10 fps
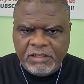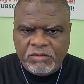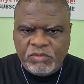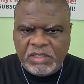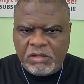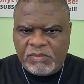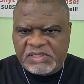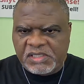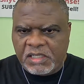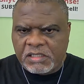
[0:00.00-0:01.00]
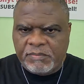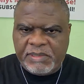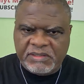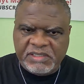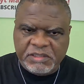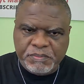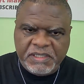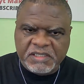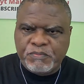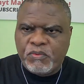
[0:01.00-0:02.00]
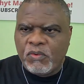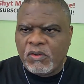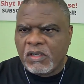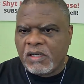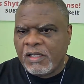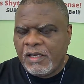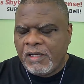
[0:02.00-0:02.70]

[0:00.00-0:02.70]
We always talk about these piss poor